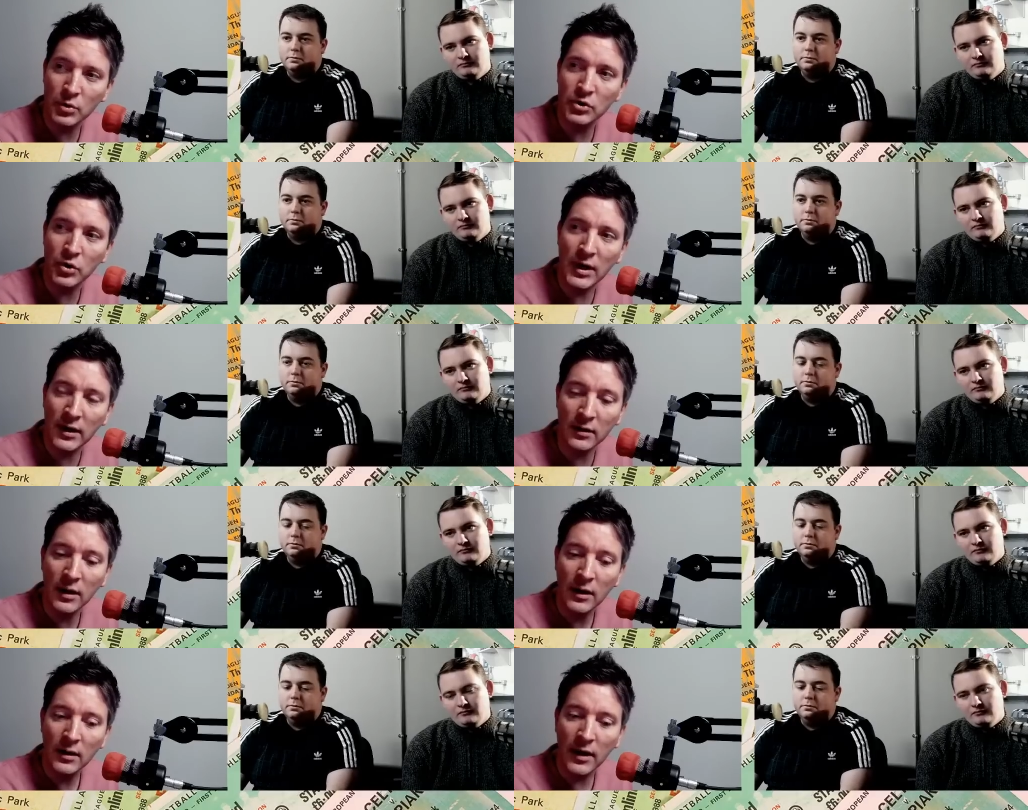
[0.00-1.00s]
Speaker 1: What do you reckon,
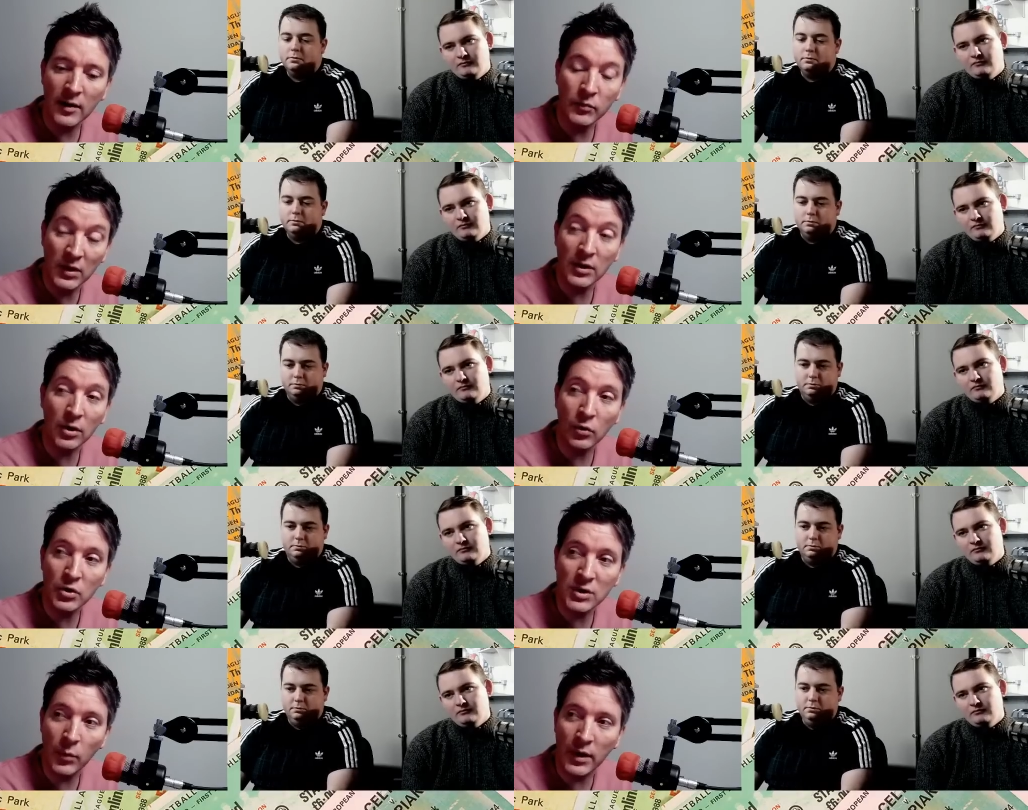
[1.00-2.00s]
Callum? Can you throw
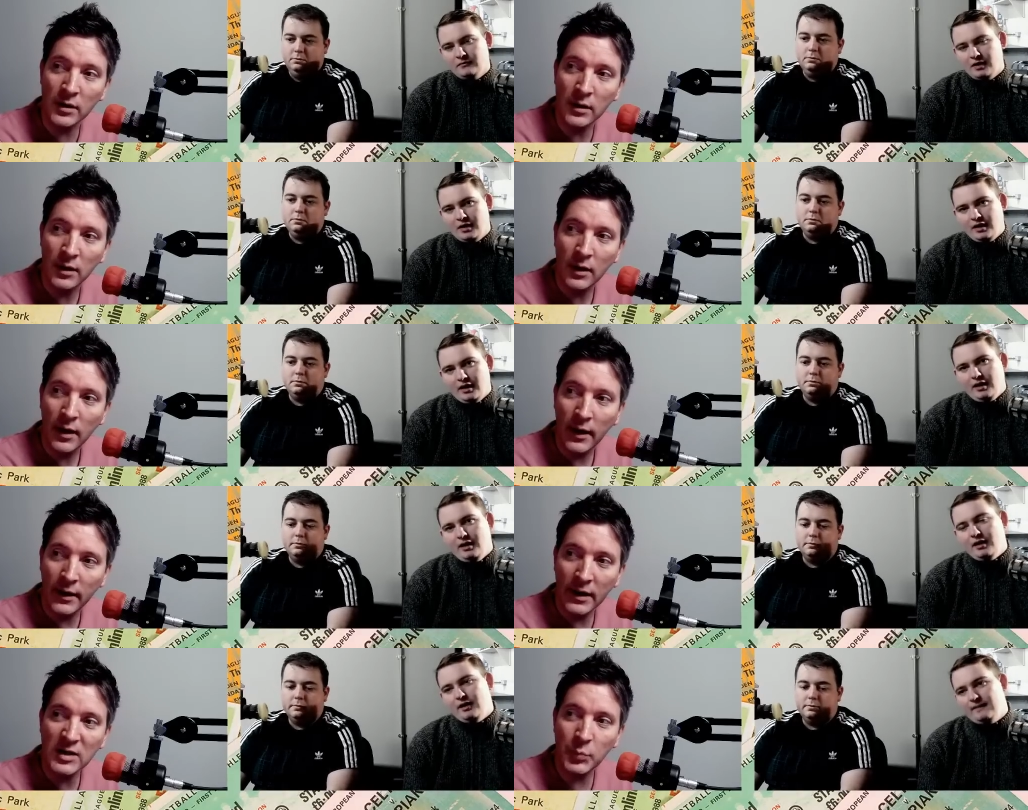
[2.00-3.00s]
someone in
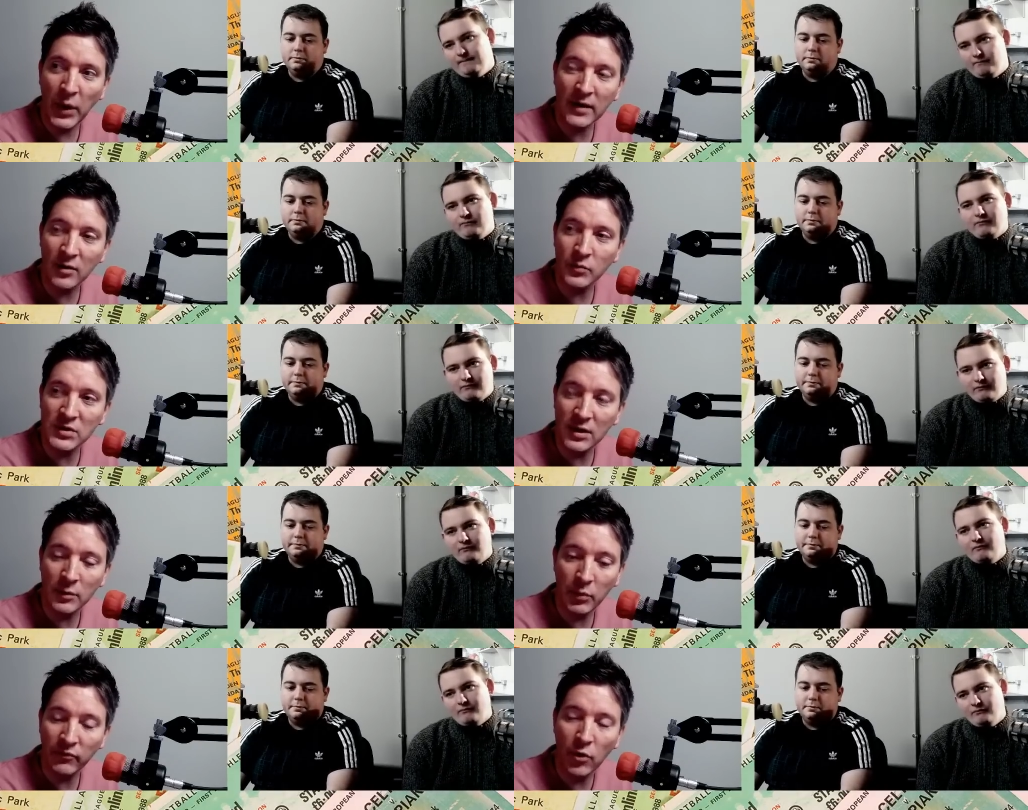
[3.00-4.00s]
and expect them to
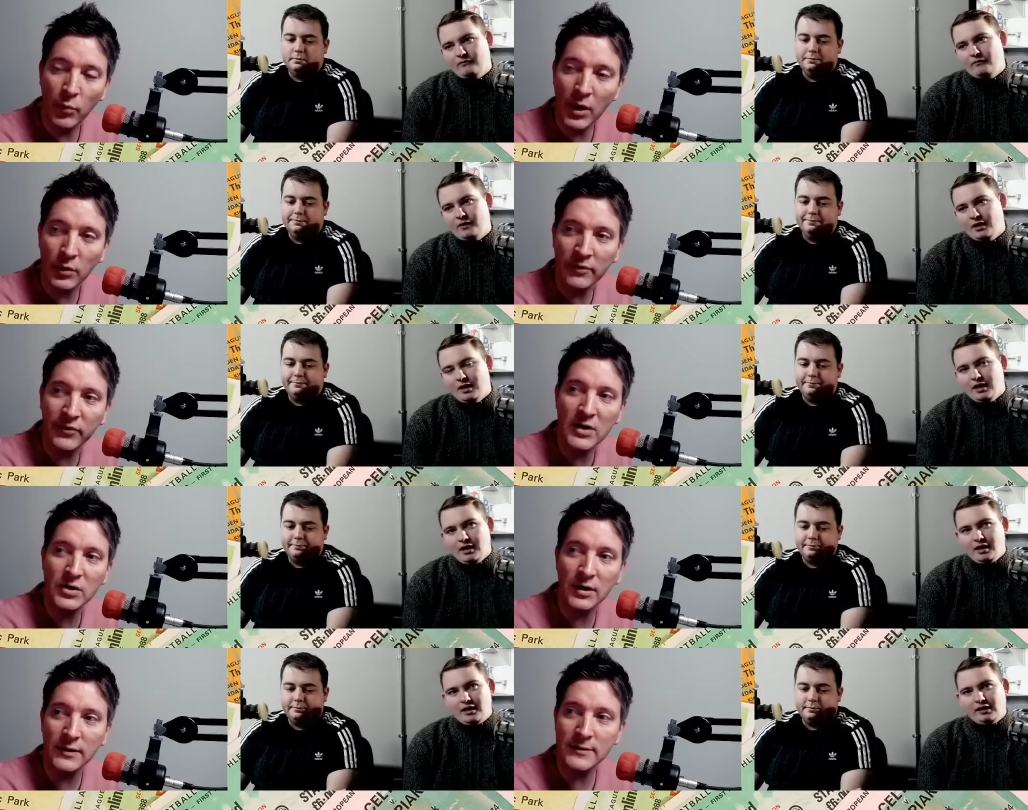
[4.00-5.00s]
perform well in a
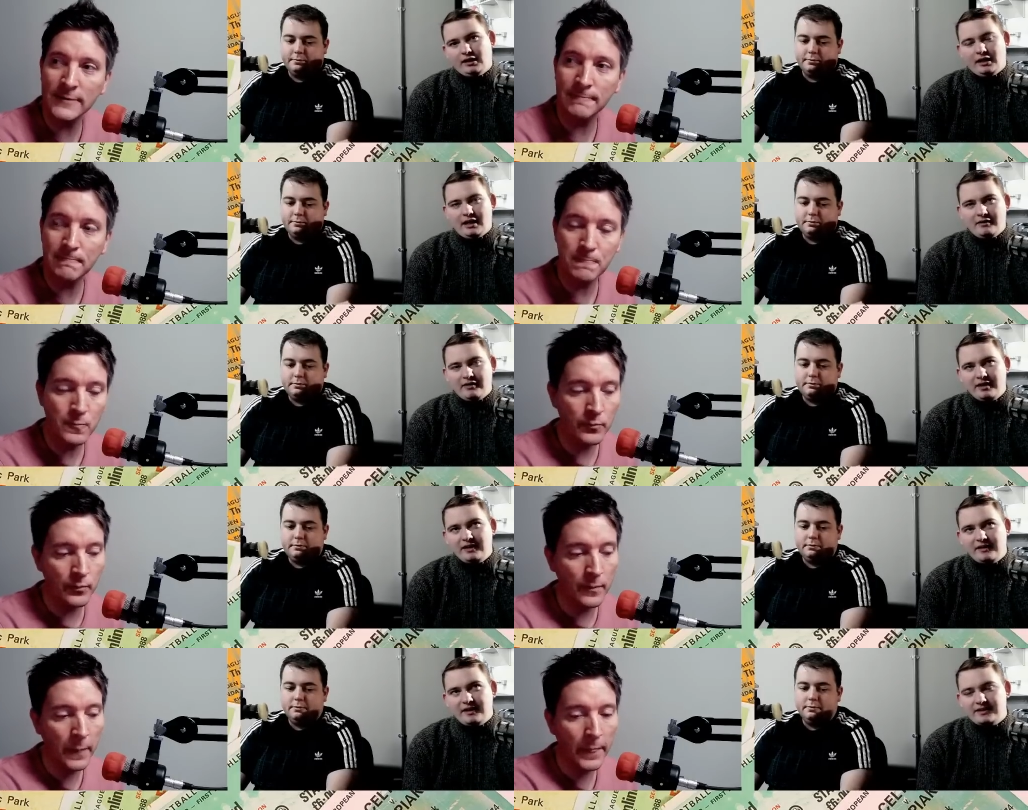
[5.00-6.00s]
fixture like this?
Speaker 2: I
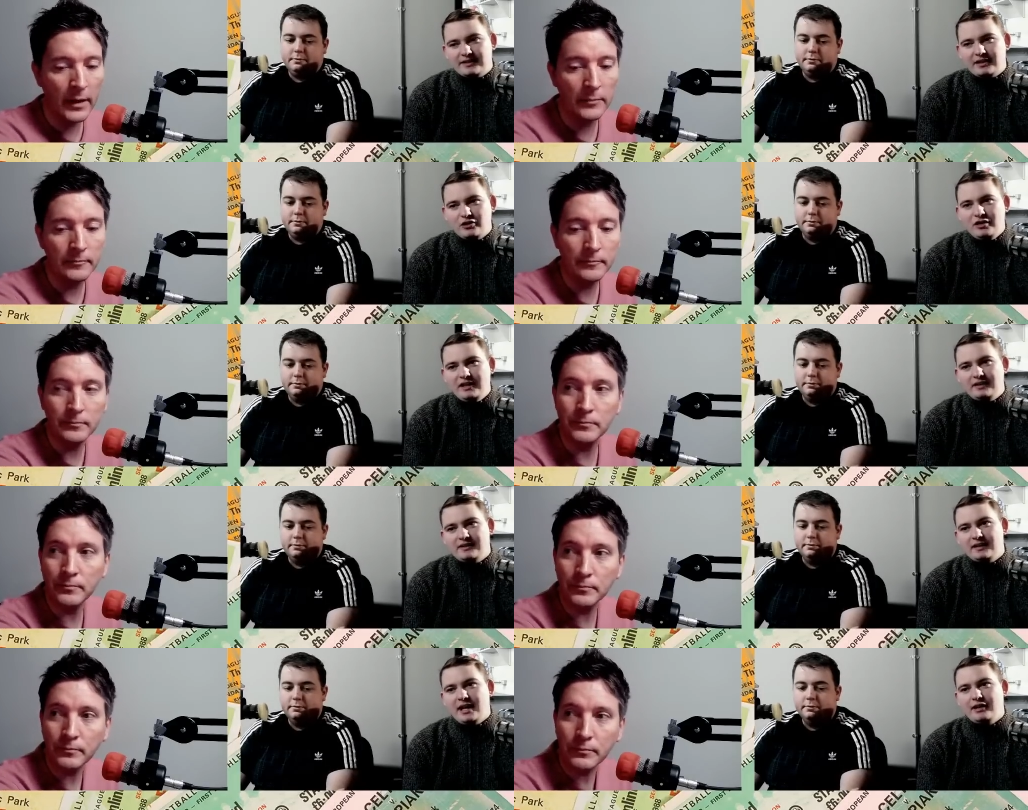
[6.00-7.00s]
think this is a
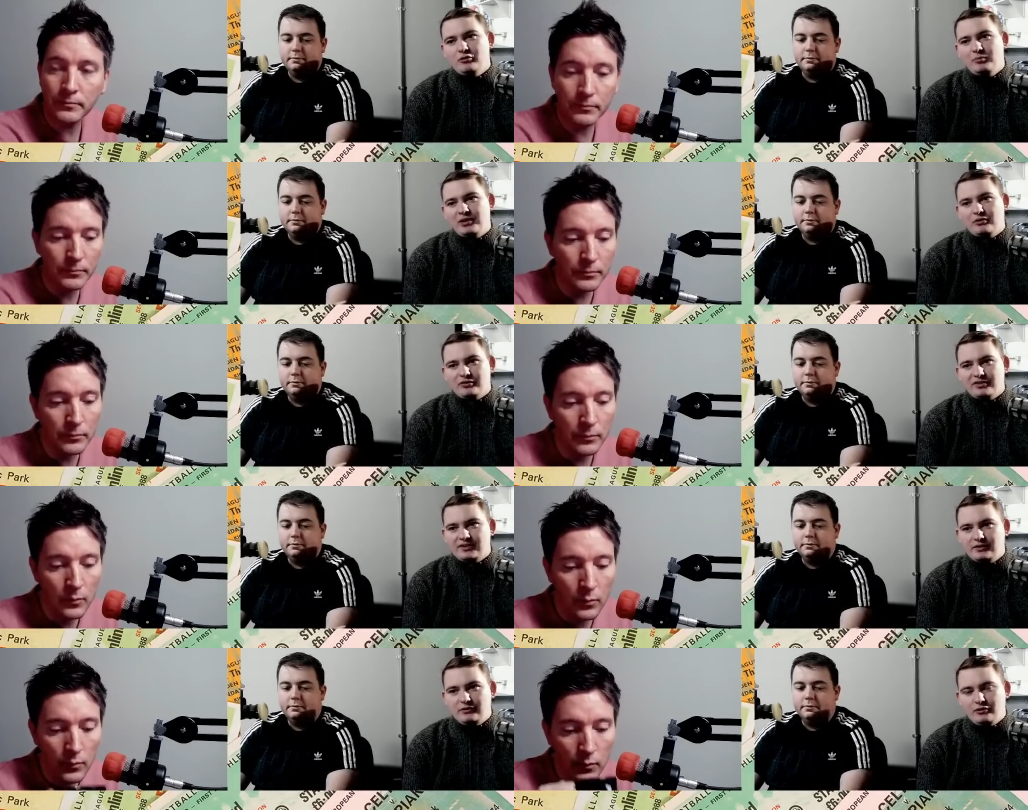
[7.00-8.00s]
unique scenario
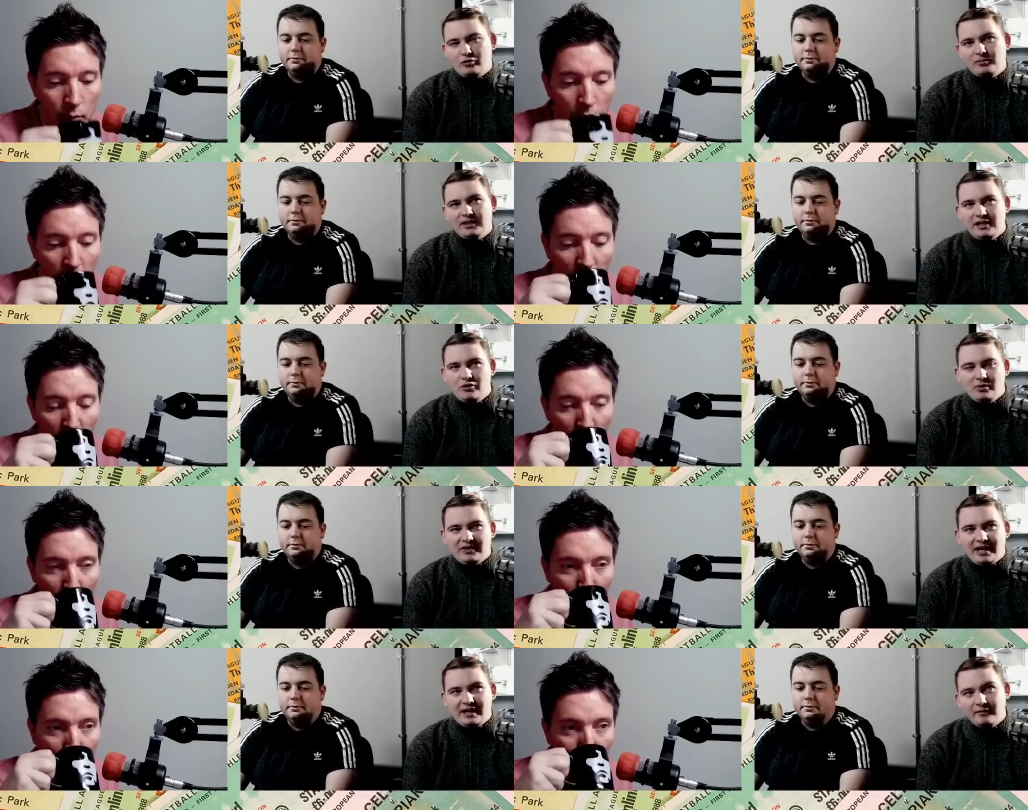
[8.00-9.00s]
because normally you
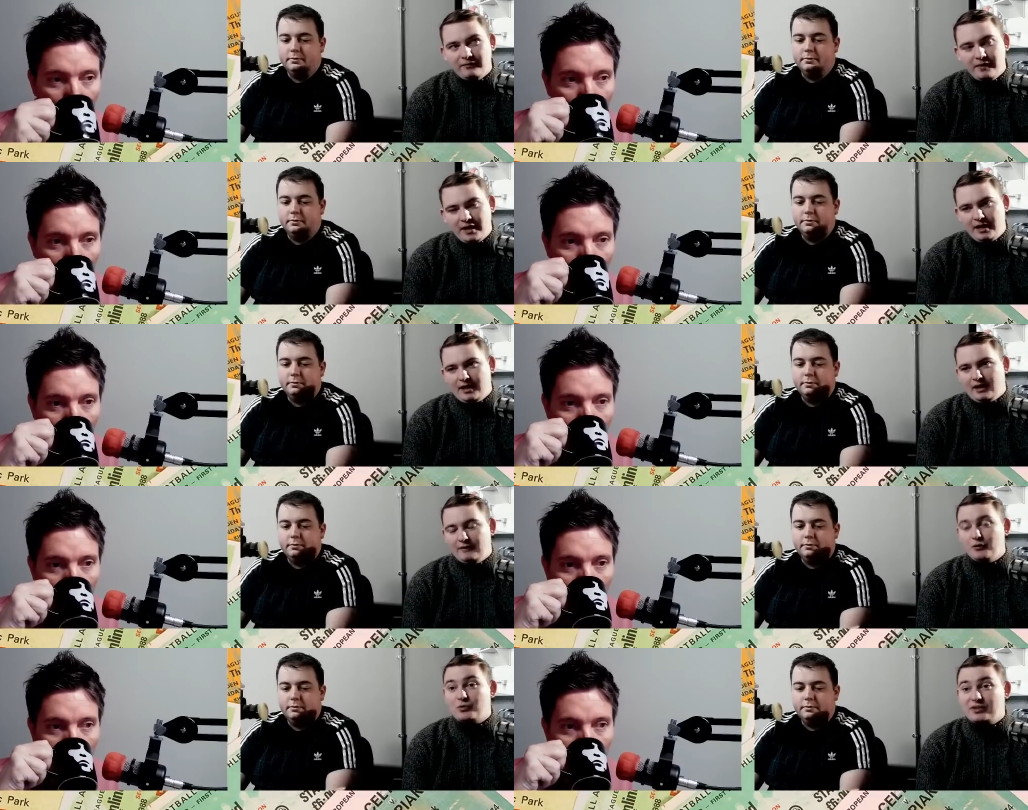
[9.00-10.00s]
would have
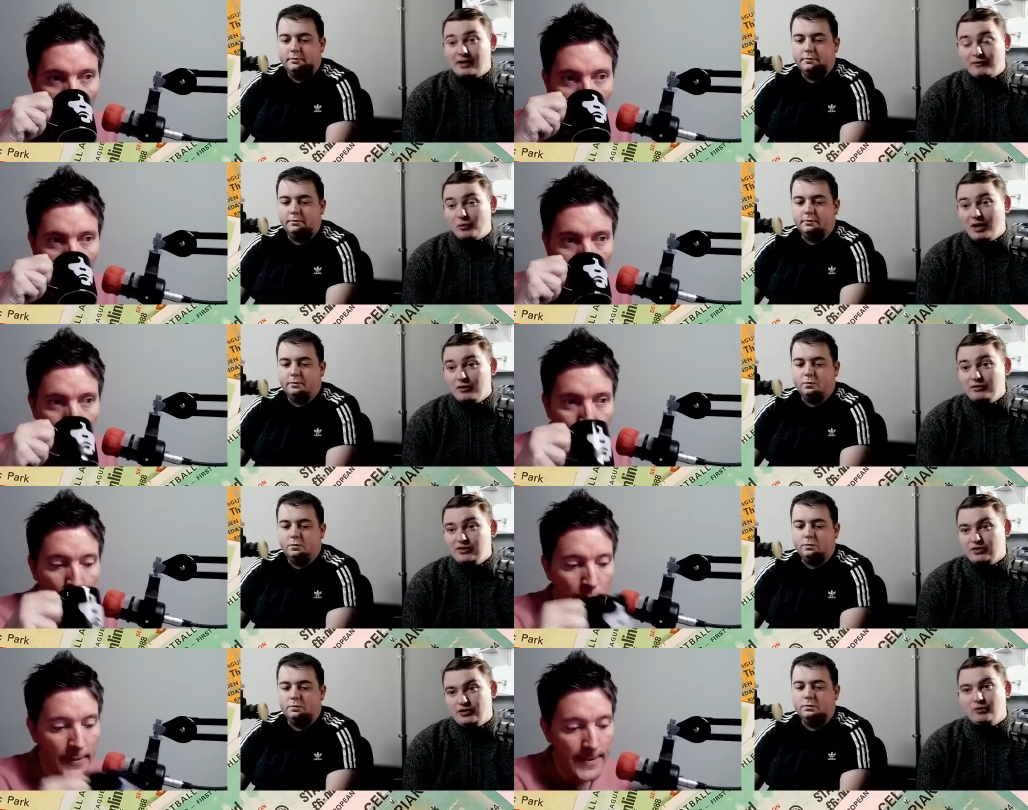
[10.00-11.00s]
a full, a full
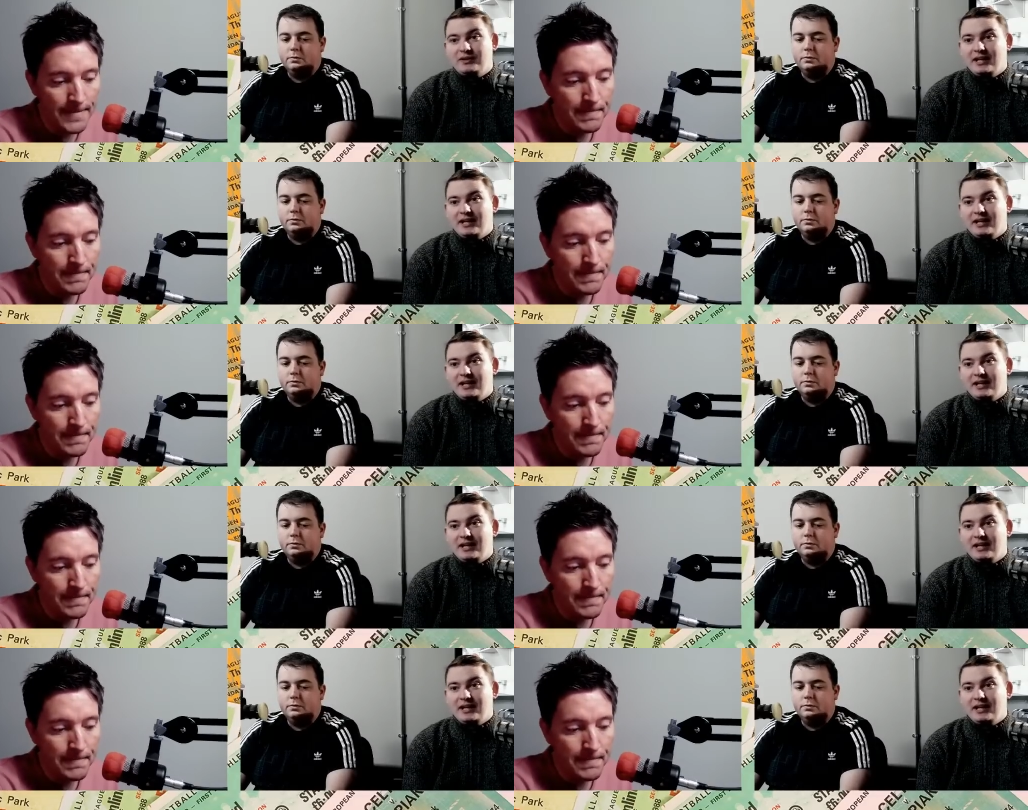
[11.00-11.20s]
house, you